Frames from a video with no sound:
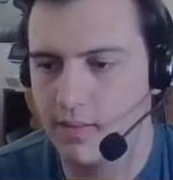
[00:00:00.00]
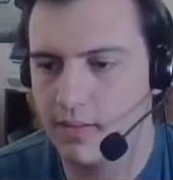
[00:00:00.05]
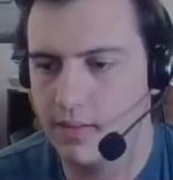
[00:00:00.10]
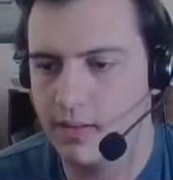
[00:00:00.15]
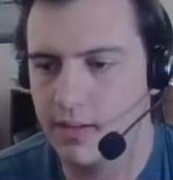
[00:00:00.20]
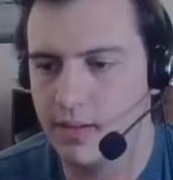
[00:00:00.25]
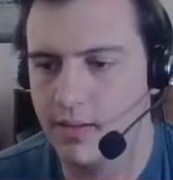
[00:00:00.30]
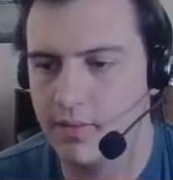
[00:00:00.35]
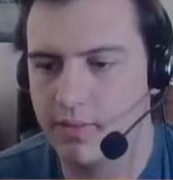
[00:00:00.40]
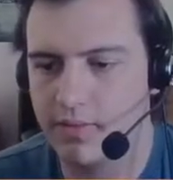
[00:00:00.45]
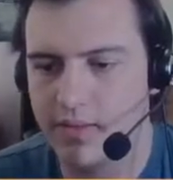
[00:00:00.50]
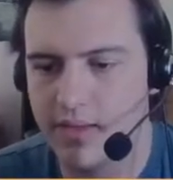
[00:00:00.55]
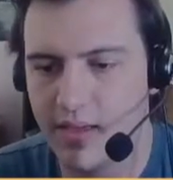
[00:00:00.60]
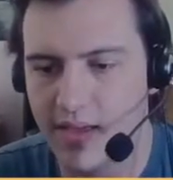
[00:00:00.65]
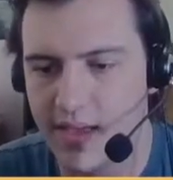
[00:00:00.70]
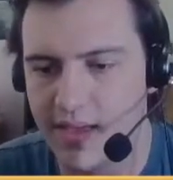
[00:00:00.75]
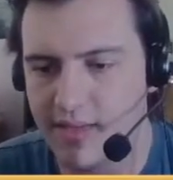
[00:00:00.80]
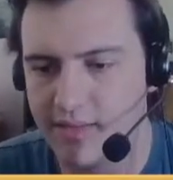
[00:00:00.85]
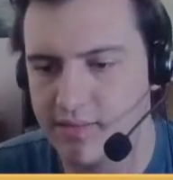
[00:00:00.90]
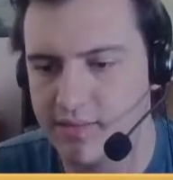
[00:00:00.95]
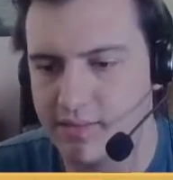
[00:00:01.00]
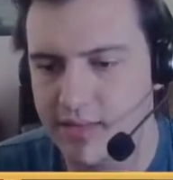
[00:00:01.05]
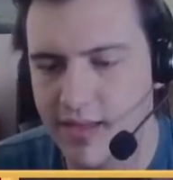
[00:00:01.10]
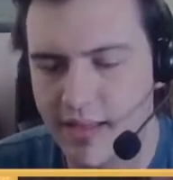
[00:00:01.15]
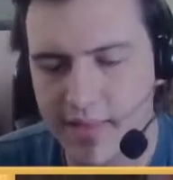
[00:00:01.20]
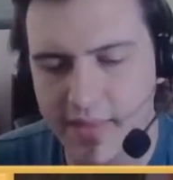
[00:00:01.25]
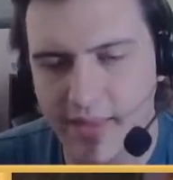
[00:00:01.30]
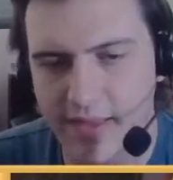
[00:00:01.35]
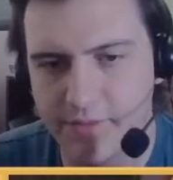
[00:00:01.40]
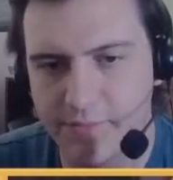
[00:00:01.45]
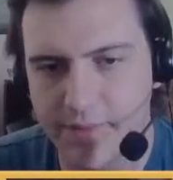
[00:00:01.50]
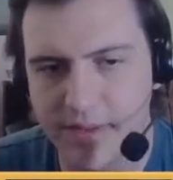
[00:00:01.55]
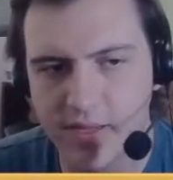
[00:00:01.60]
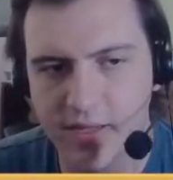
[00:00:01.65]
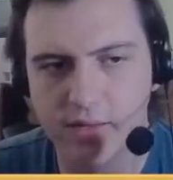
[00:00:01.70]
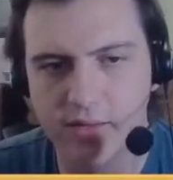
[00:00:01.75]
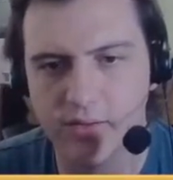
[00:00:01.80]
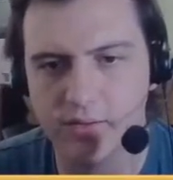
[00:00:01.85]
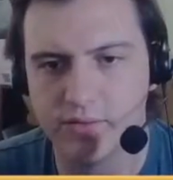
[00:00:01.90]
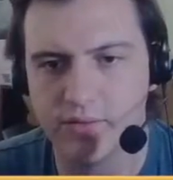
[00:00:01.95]
Okay, so now that that's been
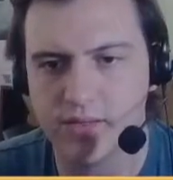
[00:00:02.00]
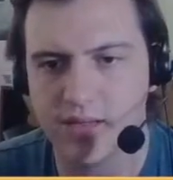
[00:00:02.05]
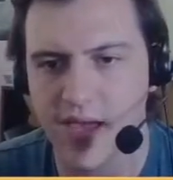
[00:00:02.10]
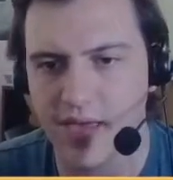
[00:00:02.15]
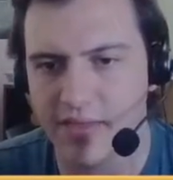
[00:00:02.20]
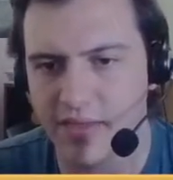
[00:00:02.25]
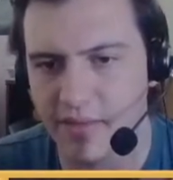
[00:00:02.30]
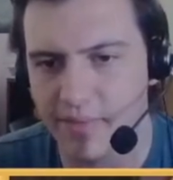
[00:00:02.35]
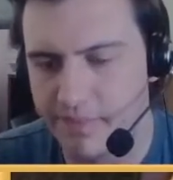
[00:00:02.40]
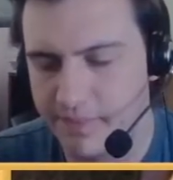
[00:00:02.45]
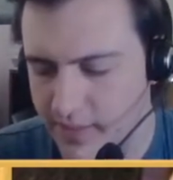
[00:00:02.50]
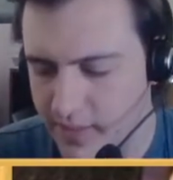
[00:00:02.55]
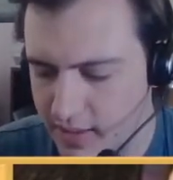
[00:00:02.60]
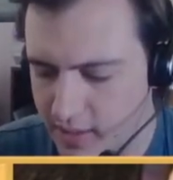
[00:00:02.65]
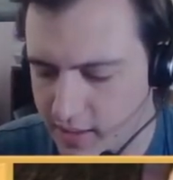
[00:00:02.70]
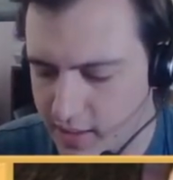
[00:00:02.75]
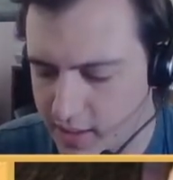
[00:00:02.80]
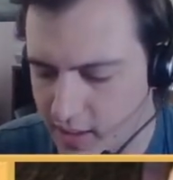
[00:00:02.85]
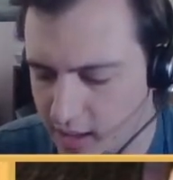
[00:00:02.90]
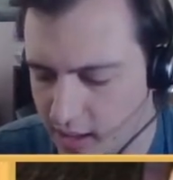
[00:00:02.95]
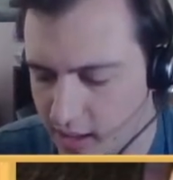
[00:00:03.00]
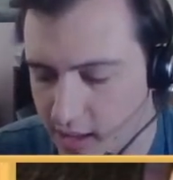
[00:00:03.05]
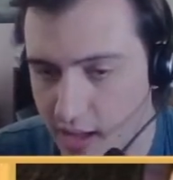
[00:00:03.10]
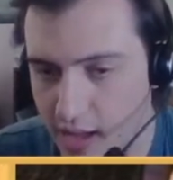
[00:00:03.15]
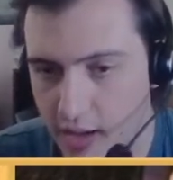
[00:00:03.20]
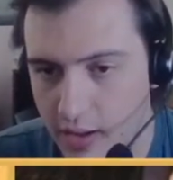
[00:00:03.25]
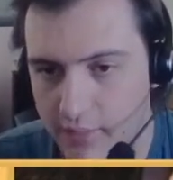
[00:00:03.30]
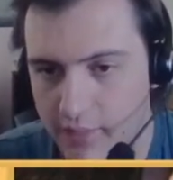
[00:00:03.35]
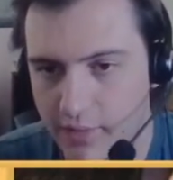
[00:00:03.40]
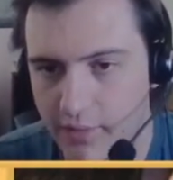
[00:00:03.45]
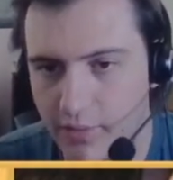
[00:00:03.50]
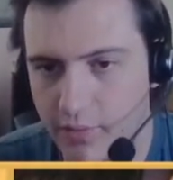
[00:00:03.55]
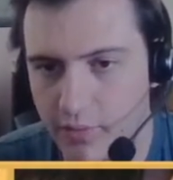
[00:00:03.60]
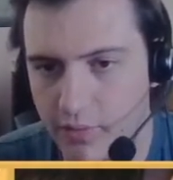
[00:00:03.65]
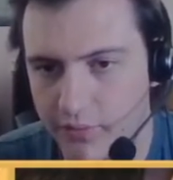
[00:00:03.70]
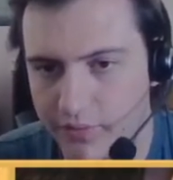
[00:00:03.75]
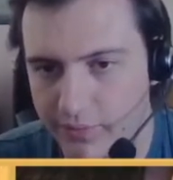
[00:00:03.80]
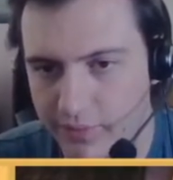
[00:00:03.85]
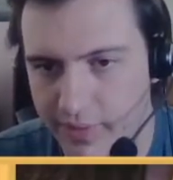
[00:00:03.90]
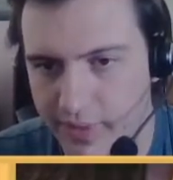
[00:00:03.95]
glued together, we've got the
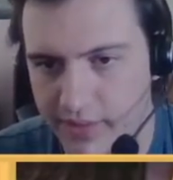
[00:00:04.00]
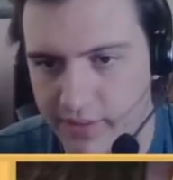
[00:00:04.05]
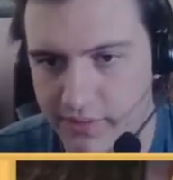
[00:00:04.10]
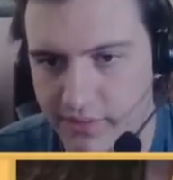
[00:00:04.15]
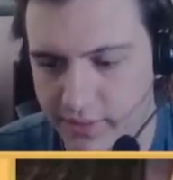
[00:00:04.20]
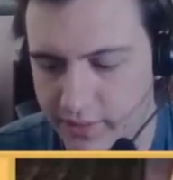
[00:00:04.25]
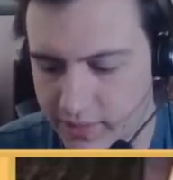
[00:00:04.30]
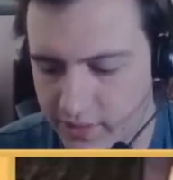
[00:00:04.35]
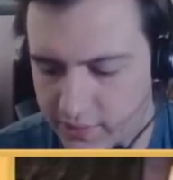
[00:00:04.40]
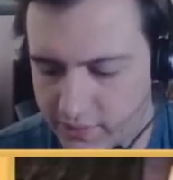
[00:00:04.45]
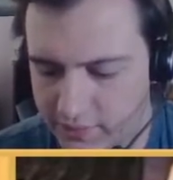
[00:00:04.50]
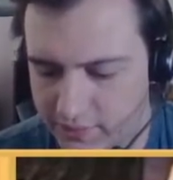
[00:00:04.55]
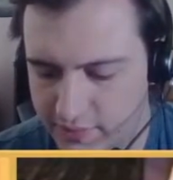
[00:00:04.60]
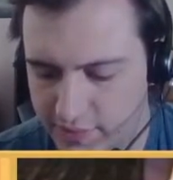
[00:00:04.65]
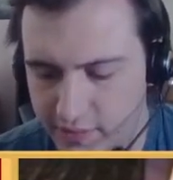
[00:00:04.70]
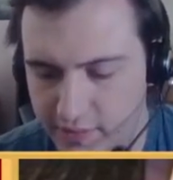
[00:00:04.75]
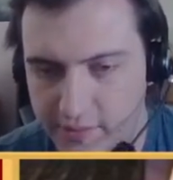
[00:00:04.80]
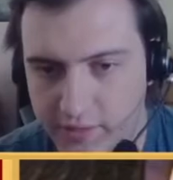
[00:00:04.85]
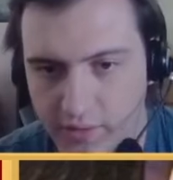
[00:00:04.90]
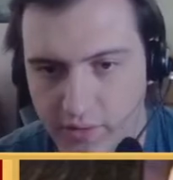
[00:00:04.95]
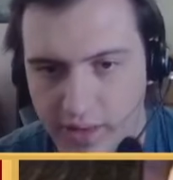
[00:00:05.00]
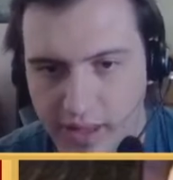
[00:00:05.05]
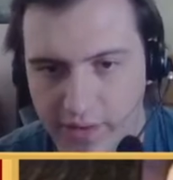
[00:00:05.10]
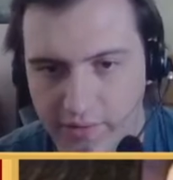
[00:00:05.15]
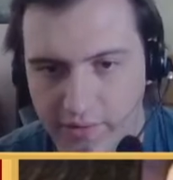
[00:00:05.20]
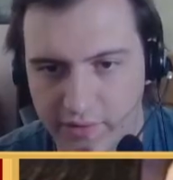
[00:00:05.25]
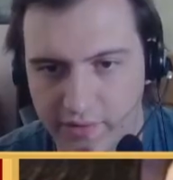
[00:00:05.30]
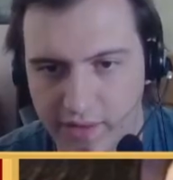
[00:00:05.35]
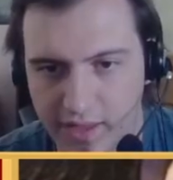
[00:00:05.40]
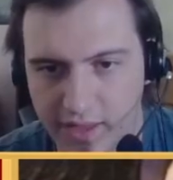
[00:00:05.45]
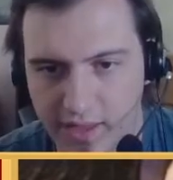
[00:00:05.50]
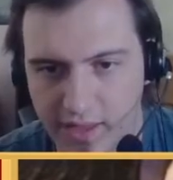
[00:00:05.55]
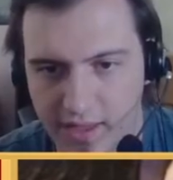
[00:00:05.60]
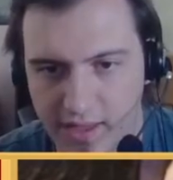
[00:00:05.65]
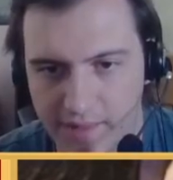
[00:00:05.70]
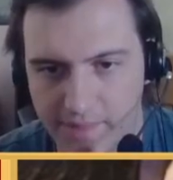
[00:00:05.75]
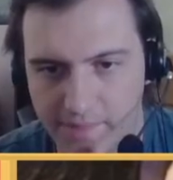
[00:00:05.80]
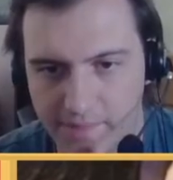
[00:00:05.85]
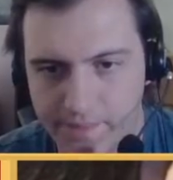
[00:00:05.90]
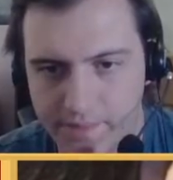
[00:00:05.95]
walls in place. Now you'll notice these little areas
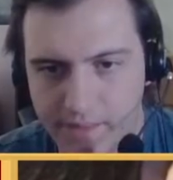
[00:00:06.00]
here.